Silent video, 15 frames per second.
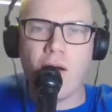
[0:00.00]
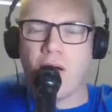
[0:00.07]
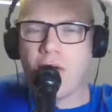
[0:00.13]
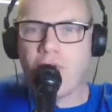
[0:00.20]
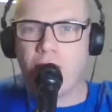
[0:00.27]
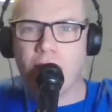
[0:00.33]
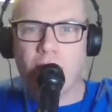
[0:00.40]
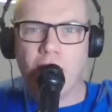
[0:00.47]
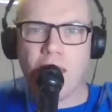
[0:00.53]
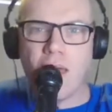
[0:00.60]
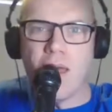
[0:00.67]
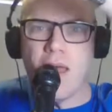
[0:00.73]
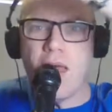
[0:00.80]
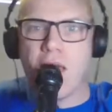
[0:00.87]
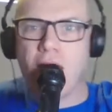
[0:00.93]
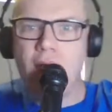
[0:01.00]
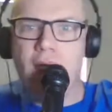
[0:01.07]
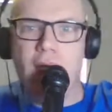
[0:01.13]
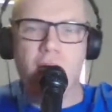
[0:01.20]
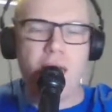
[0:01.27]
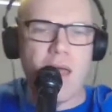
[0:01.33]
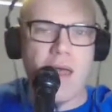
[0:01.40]
everybody,
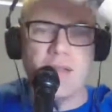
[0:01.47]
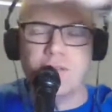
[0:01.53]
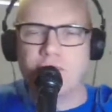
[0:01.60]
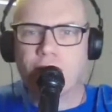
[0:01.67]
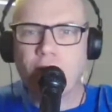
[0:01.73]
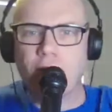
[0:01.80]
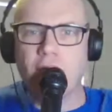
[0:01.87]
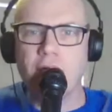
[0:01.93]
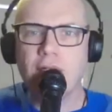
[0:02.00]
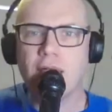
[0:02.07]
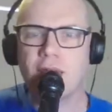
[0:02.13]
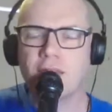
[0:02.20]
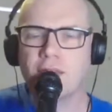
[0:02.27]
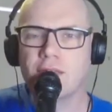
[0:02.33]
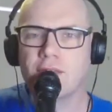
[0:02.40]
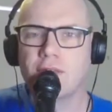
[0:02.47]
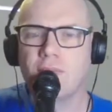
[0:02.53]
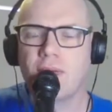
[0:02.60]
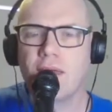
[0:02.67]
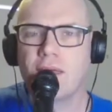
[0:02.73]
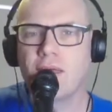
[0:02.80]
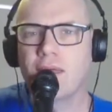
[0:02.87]
it's Rocking Dan Teaching
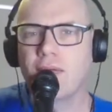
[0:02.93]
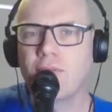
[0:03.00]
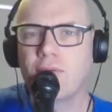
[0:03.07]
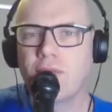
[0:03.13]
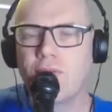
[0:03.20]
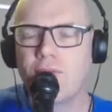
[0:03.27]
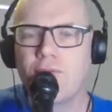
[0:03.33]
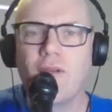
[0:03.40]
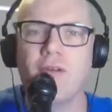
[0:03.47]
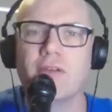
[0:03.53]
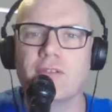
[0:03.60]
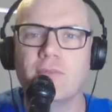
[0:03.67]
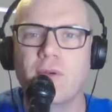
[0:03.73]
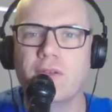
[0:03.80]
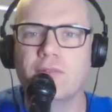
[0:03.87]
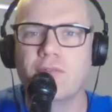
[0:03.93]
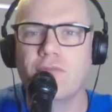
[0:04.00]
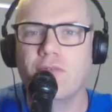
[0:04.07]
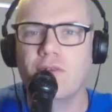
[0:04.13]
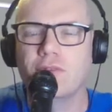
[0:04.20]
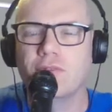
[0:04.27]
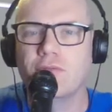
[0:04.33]
Man here with a very special
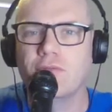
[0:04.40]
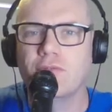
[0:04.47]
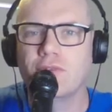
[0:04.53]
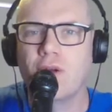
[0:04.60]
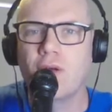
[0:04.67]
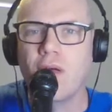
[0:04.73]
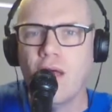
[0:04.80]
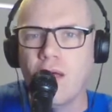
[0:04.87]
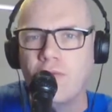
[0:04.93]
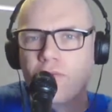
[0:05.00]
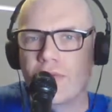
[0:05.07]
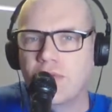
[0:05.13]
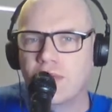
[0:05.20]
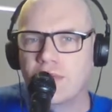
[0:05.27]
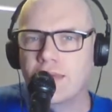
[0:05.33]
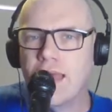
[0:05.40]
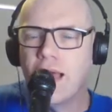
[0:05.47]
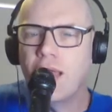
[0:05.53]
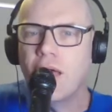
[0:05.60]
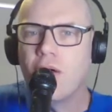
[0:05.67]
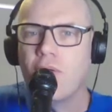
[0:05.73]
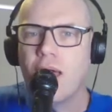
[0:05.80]
virtual show for the
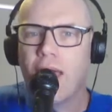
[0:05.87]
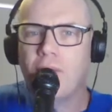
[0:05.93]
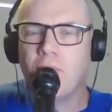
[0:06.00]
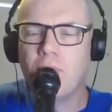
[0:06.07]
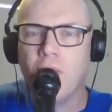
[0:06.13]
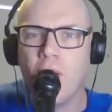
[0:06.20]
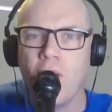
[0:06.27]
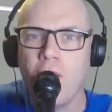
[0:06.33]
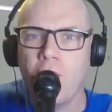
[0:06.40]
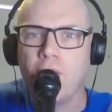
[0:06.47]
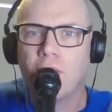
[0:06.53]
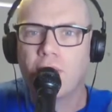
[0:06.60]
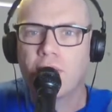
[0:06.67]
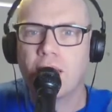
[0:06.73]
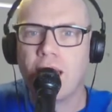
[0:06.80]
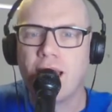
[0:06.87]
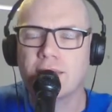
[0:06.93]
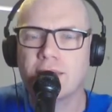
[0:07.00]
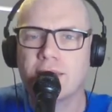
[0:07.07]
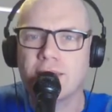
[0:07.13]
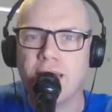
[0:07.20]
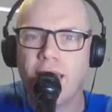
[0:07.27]
yellow and purple
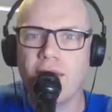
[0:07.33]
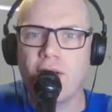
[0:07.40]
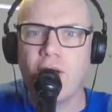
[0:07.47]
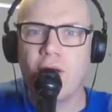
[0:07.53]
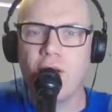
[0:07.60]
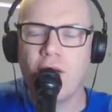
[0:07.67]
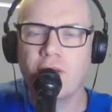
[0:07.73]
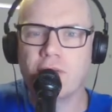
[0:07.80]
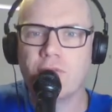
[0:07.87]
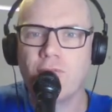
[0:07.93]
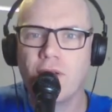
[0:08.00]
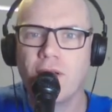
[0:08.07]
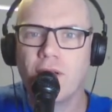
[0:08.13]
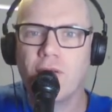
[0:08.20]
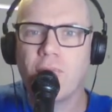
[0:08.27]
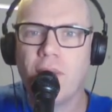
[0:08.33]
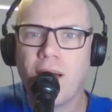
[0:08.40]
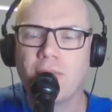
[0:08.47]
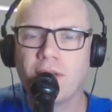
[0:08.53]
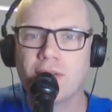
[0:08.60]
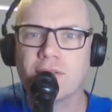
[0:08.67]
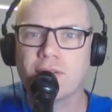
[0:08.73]
classes at Hurstville
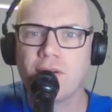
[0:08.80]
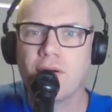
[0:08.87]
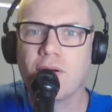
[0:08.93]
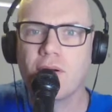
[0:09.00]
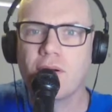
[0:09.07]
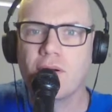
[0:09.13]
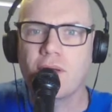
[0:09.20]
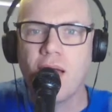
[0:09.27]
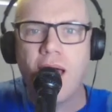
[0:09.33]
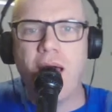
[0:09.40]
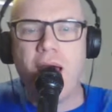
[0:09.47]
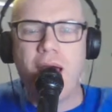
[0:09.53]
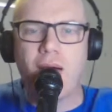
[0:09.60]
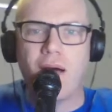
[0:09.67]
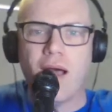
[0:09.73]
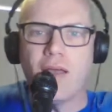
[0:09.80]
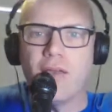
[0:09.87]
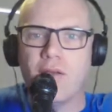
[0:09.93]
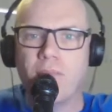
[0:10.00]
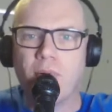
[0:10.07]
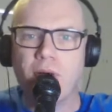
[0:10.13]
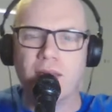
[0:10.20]
Public School. How are
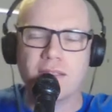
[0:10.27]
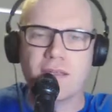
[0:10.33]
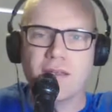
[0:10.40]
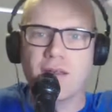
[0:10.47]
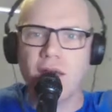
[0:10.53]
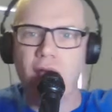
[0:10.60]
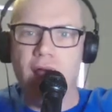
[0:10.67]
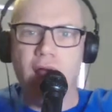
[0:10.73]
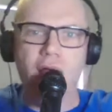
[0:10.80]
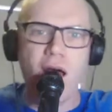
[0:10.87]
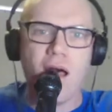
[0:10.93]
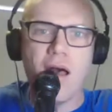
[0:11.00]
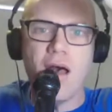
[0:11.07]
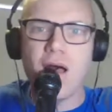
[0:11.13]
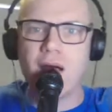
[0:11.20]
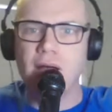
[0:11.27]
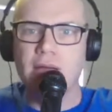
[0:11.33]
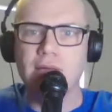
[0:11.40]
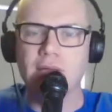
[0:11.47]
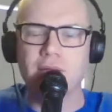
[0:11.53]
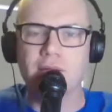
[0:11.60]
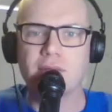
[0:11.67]
you, boys and
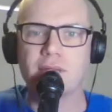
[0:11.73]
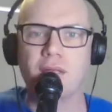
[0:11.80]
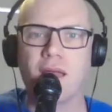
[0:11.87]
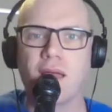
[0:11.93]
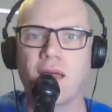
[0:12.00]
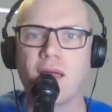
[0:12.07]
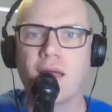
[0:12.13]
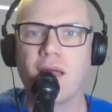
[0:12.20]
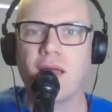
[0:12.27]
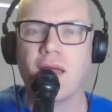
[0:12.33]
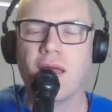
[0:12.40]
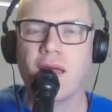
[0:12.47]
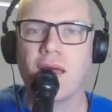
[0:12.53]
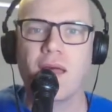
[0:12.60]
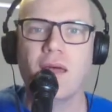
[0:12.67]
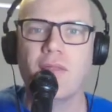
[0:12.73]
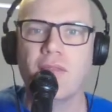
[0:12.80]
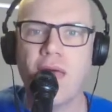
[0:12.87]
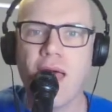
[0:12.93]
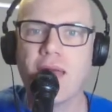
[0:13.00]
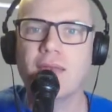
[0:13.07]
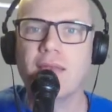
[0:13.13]
girls?
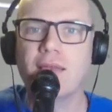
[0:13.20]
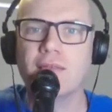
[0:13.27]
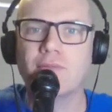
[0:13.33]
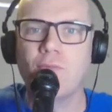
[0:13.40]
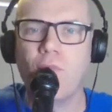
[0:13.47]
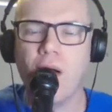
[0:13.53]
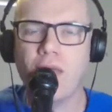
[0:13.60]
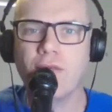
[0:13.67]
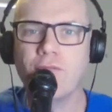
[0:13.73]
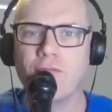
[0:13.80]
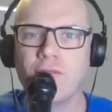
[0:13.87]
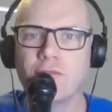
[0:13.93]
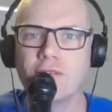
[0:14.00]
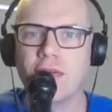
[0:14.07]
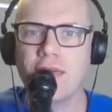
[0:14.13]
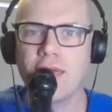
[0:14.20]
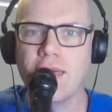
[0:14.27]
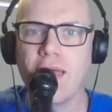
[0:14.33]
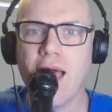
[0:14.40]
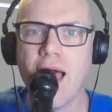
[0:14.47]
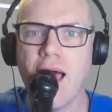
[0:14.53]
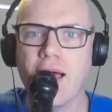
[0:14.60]
That is wonderful to
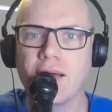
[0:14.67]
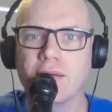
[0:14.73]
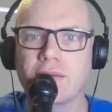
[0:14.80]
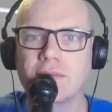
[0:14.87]
hear.